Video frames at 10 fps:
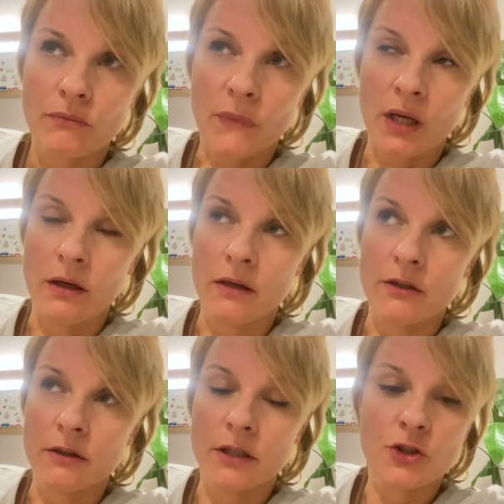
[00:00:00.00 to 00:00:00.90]

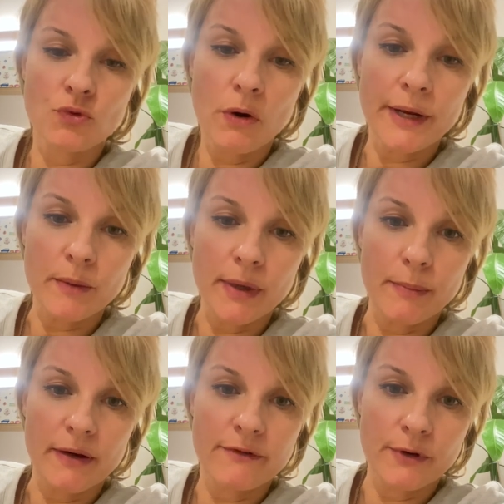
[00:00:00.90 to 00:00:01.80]
a drawing by
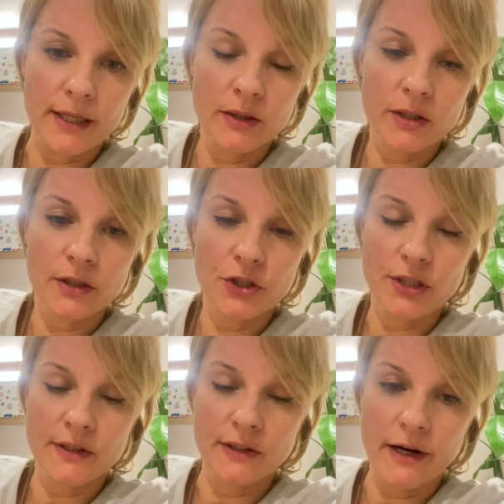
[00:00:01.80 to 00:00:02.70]
my friend.
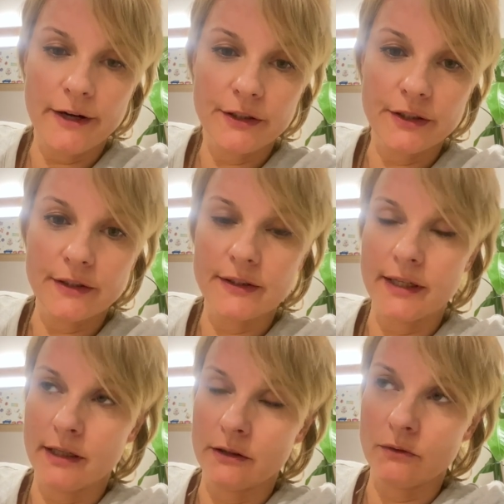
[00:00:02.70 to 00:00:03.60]
She's an artist, and